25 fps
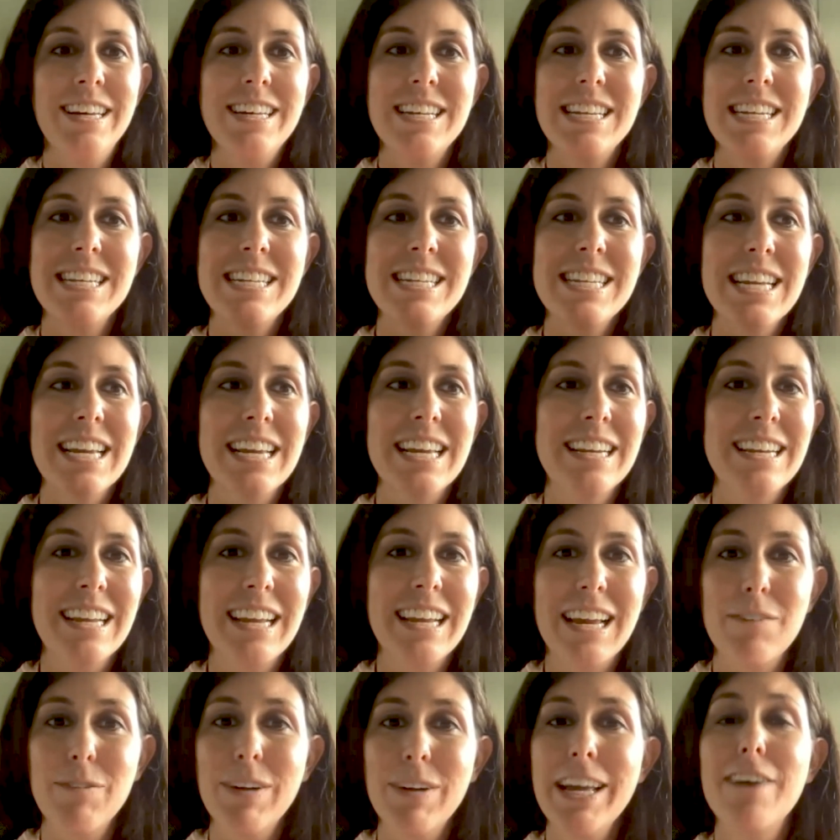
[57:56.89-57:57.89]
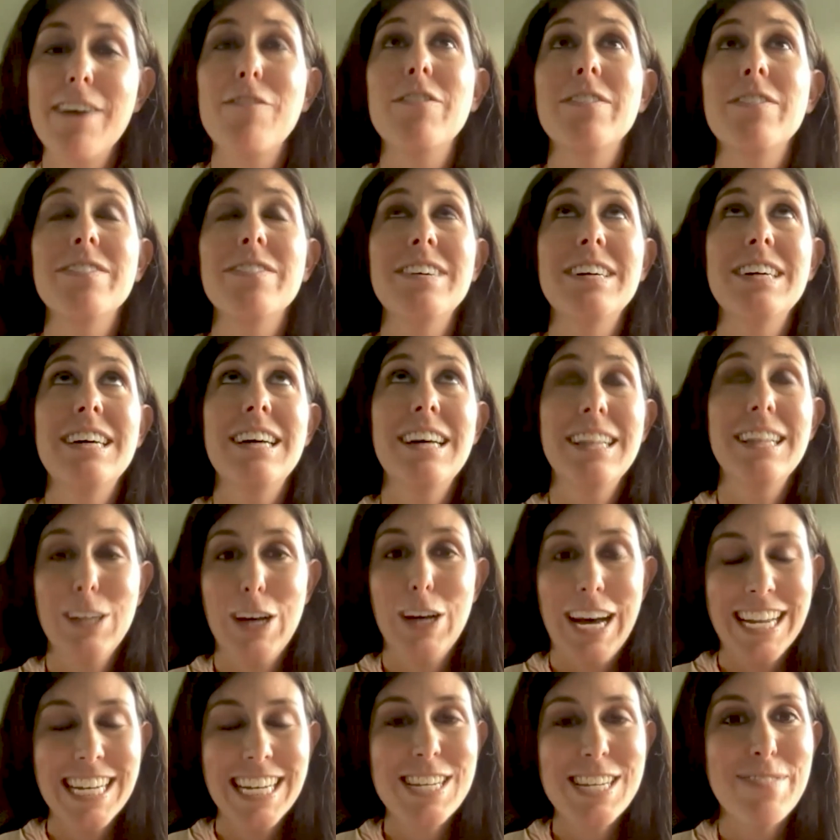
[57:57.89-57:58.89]
And Sandy, we have a
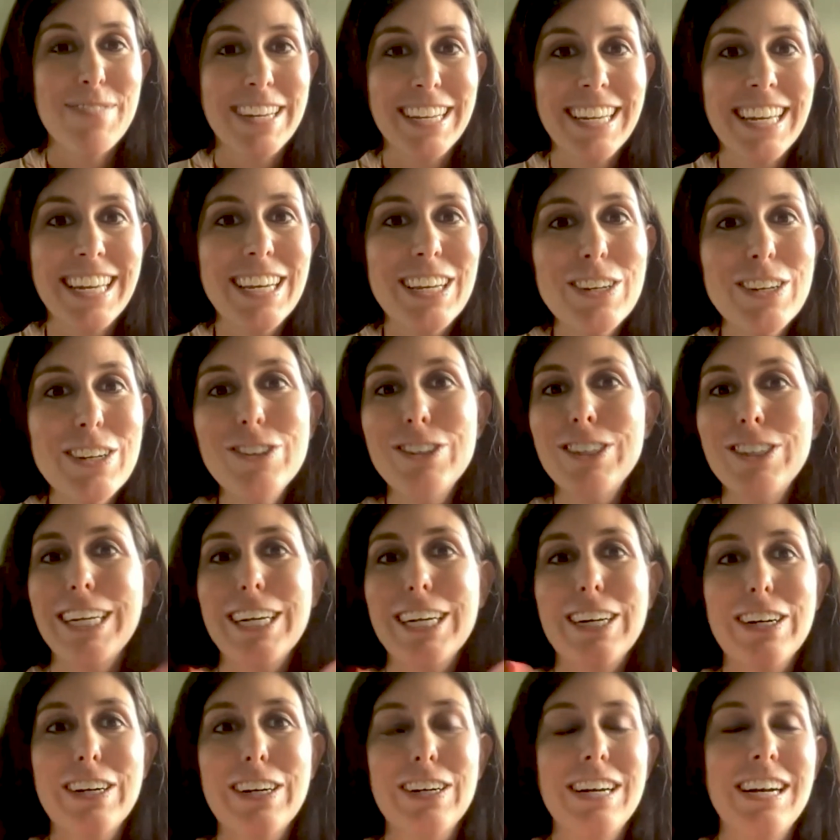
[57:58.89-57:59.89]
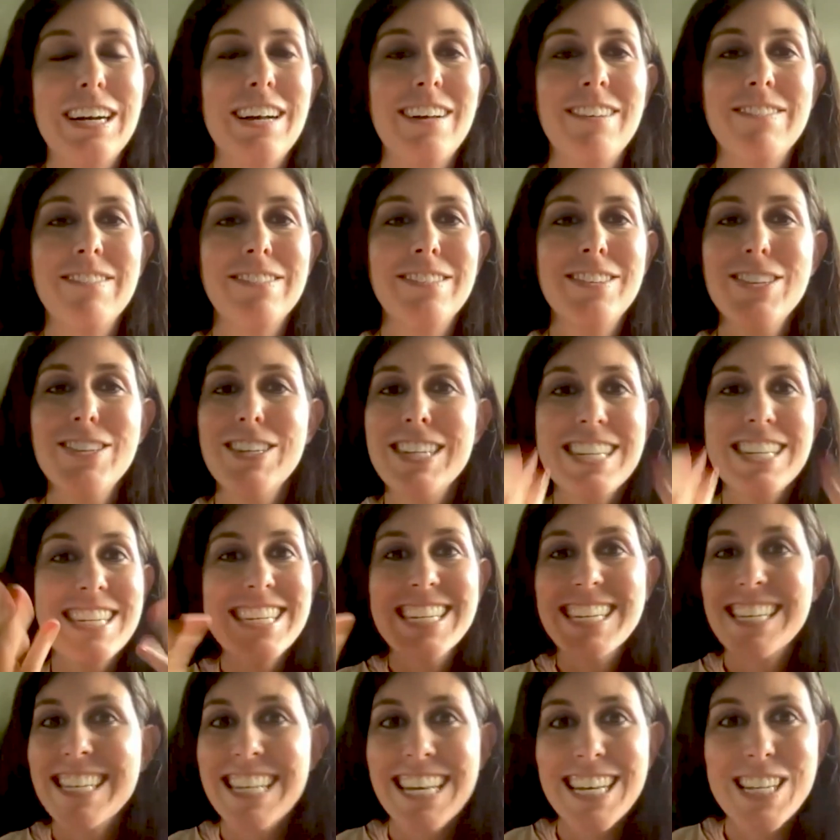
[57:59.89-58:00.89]
lot, but can you share just a
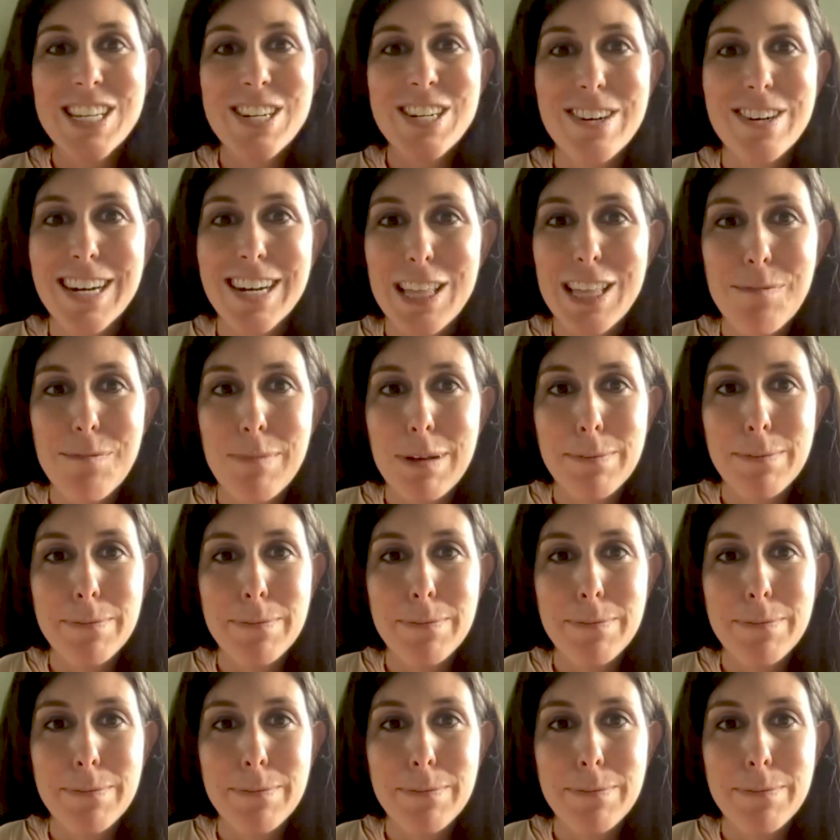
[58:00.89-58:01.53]
success story that